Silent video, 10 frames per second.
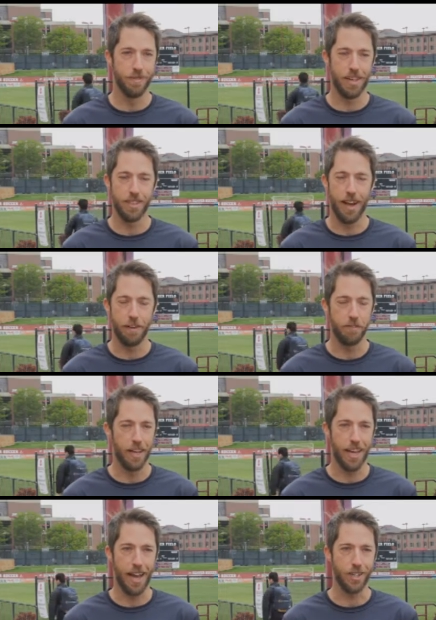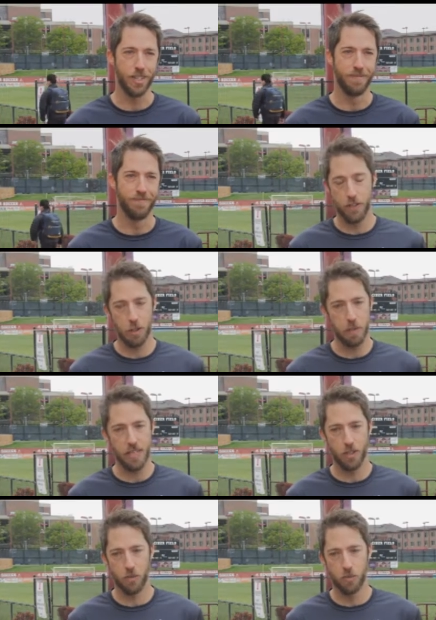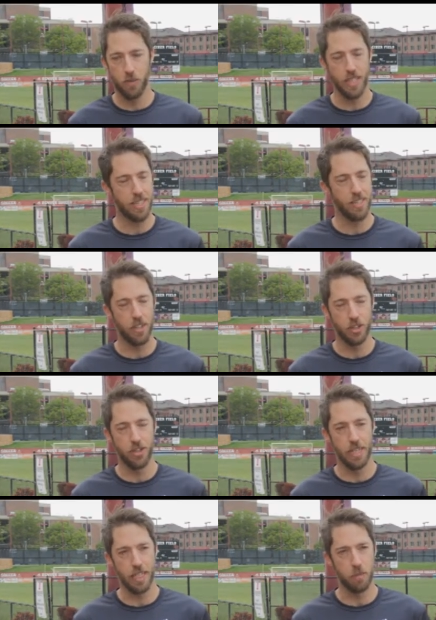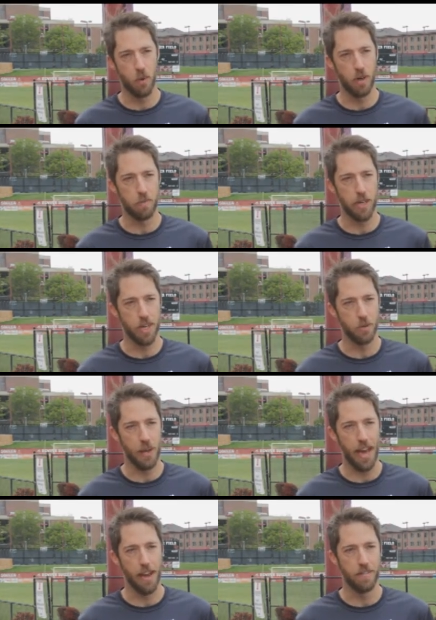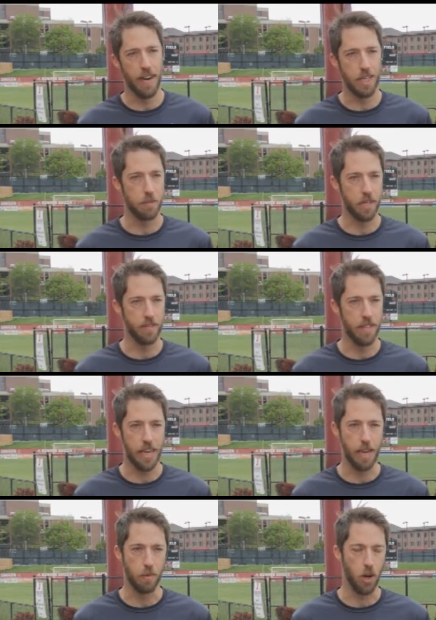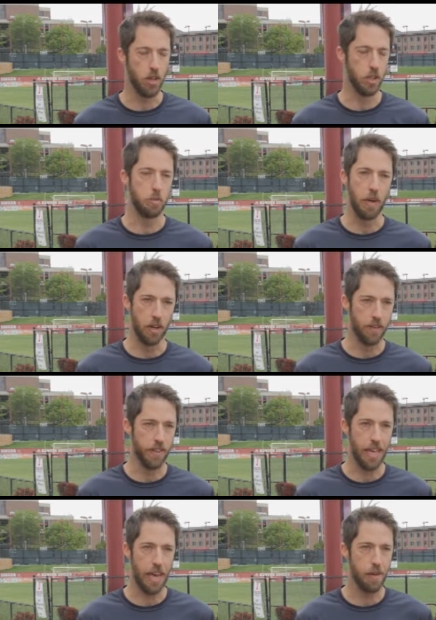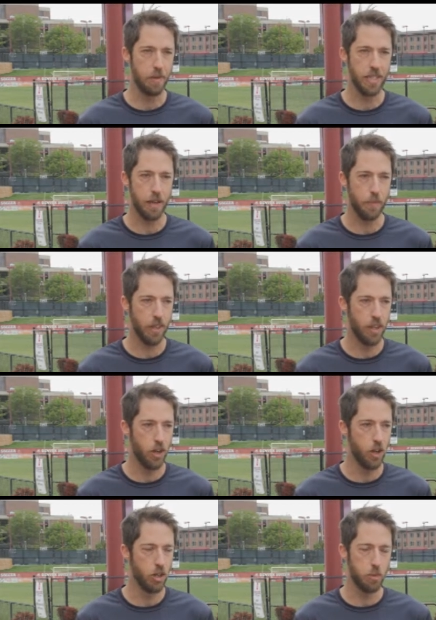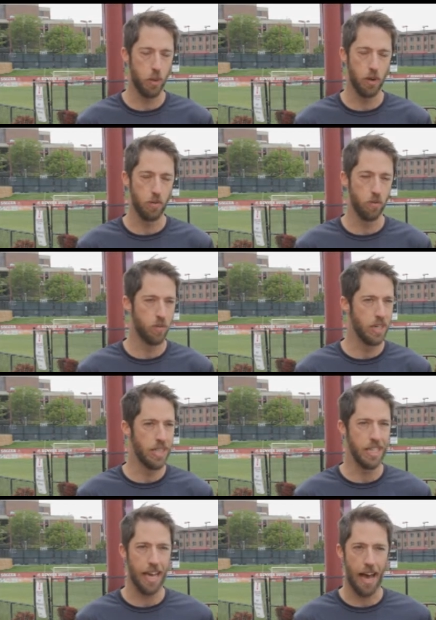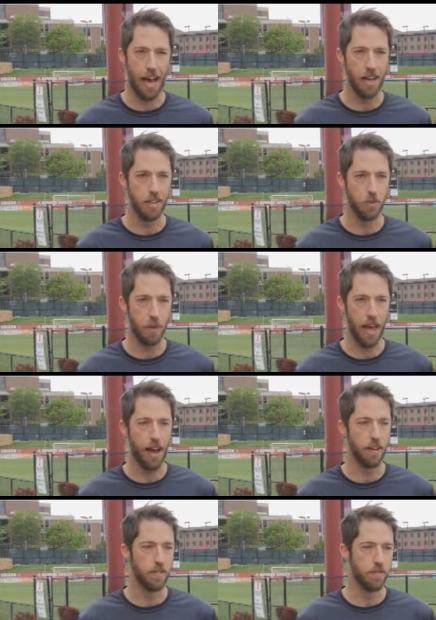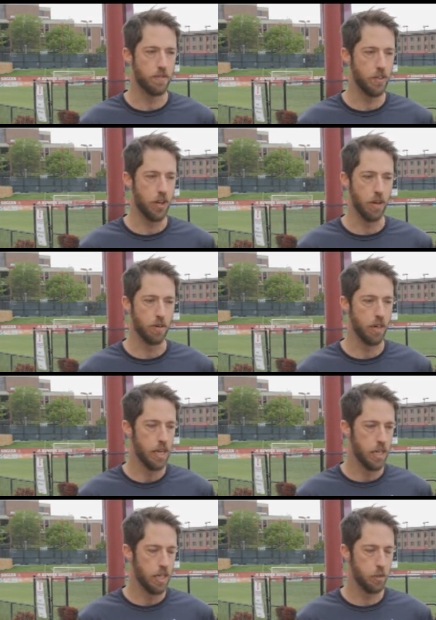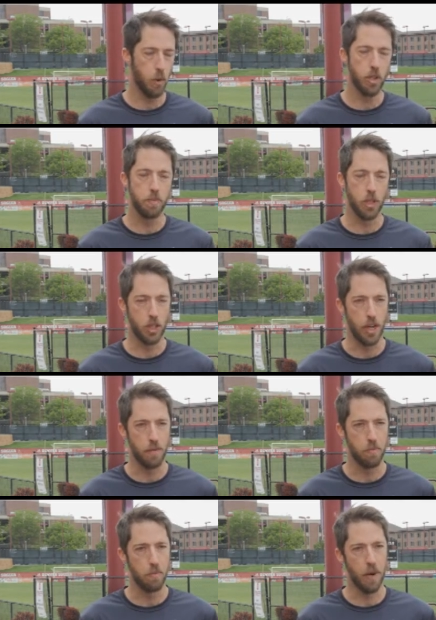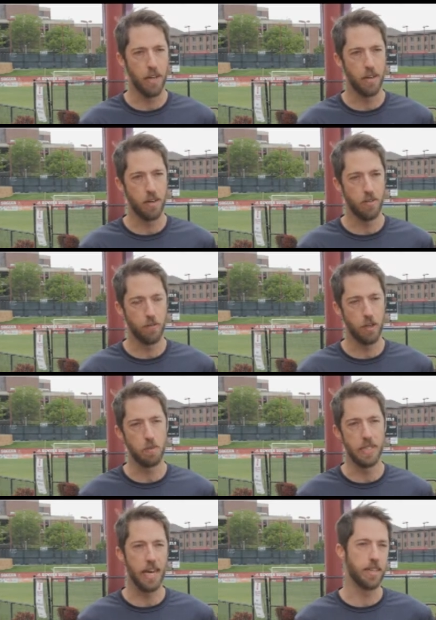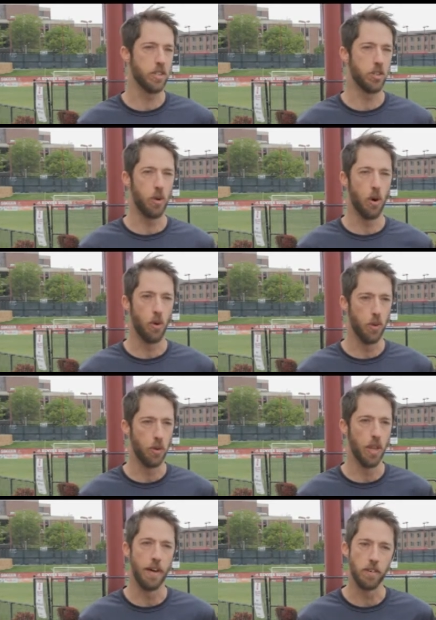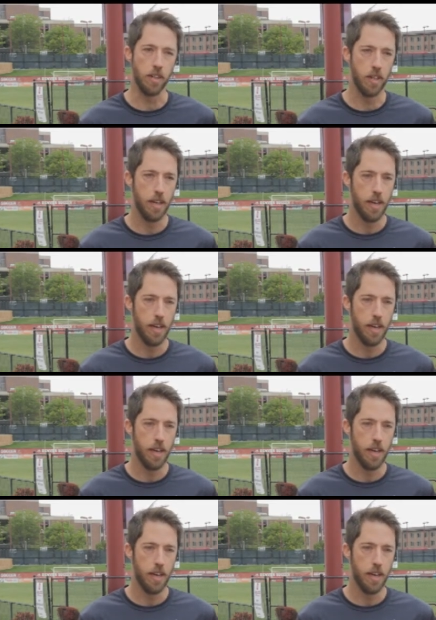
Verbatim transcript: Lots of high flying action. Frisbee is really such a unique sport because we have an aspect of the game called spirit of the game. It's something that no sport really has. We have, you know, sportsmanship, but Frisbee takes it to a whole new level.